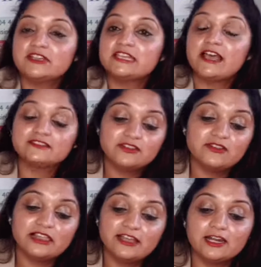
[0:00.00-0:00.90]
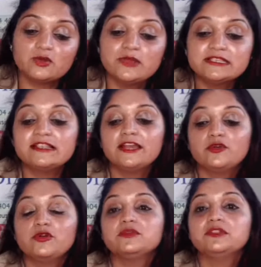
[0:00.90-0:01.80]
which has revealed that Queensland
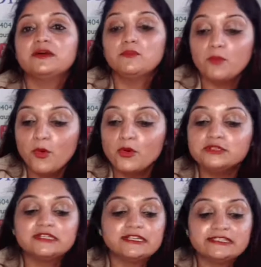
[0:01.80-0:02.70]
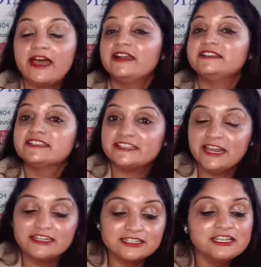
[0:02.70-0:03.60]
is going to be the most desired
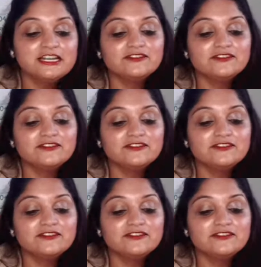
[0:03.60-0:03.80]
state